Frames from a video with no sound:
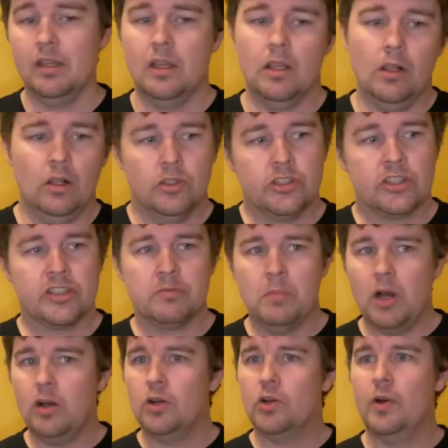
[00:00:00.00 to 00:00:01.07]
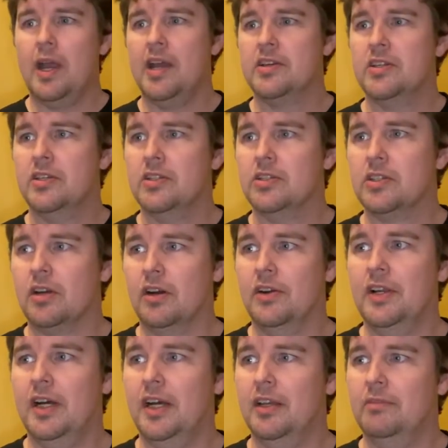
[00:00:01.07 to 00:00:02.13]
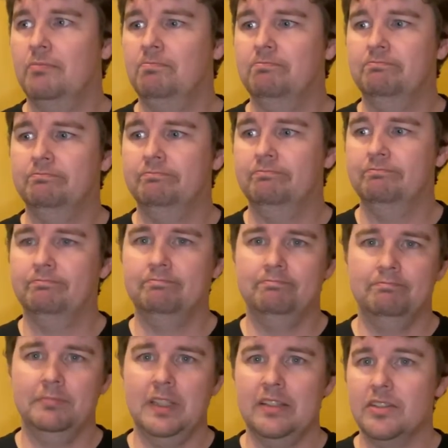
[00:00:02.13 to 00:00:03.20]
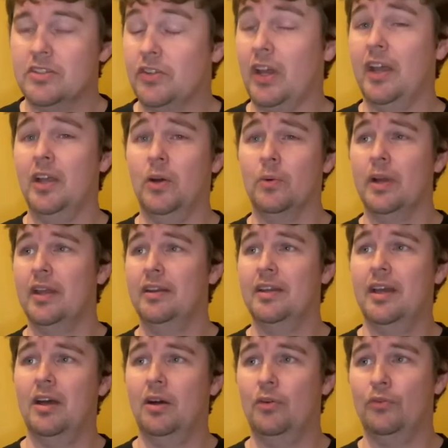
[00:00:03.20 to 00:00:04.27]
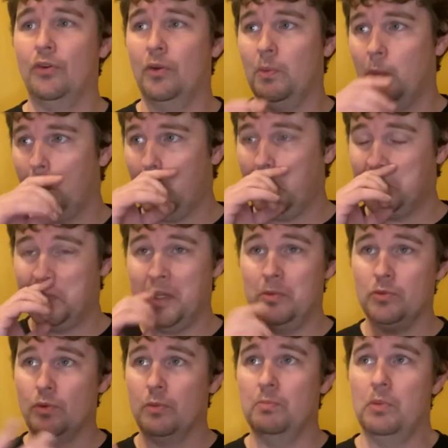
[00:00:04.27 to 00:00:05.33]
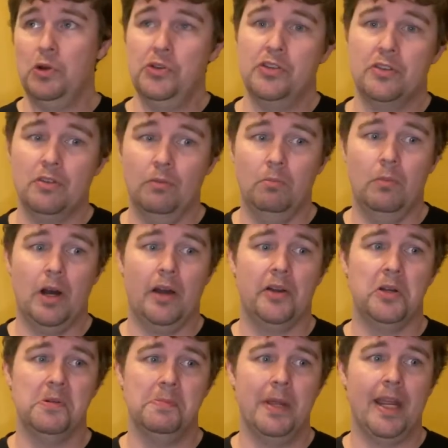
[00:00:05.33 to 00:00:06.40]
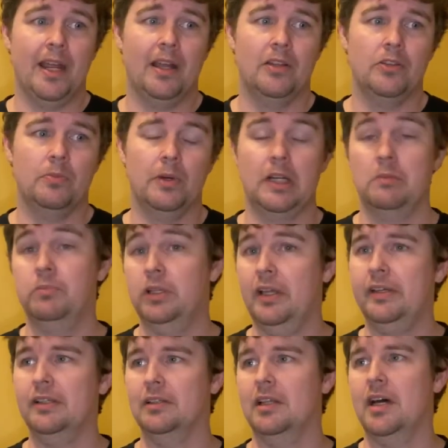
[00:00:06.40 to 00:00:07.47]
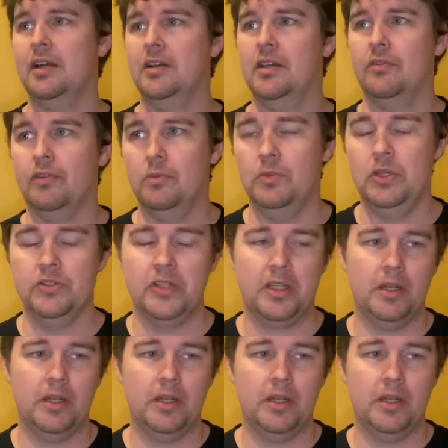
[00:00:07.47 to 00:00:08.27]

Small crashes are not in style right now, for it seems, with most modern bands, but I play a lot of different music.